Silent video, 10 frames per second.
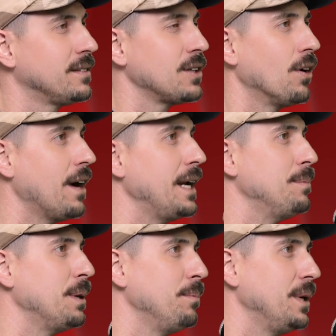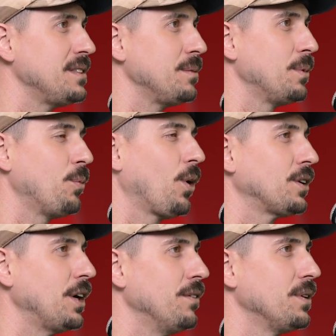It's already been busy. We
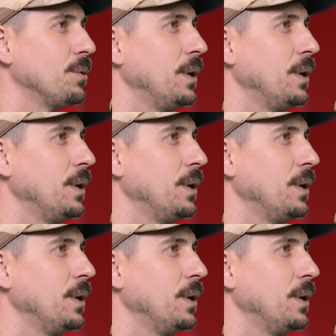worked over the